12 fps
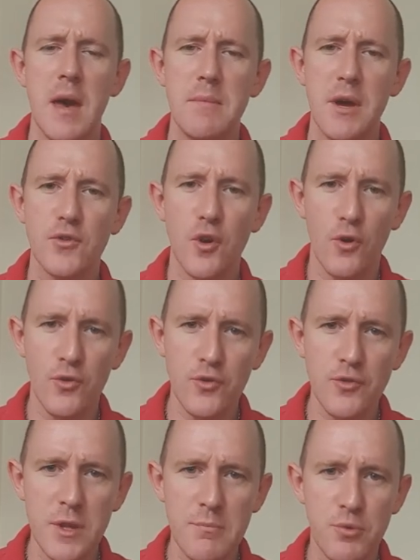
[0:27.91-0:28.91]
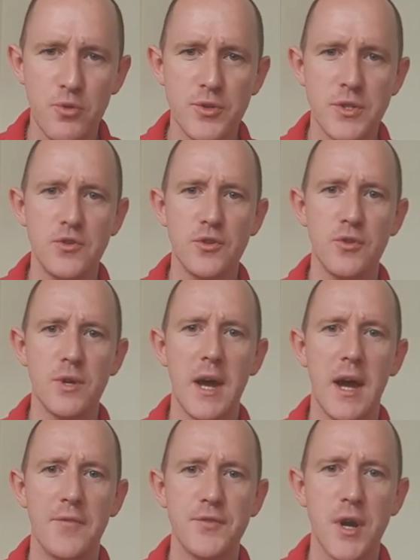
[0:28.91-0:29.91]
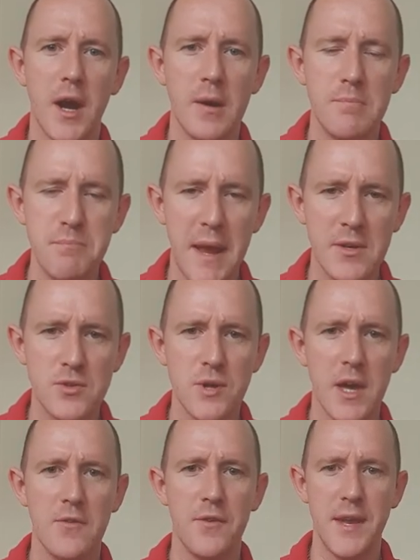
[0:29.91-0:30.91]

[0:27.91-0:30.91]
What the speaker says: but it's also really important to look after our mental health,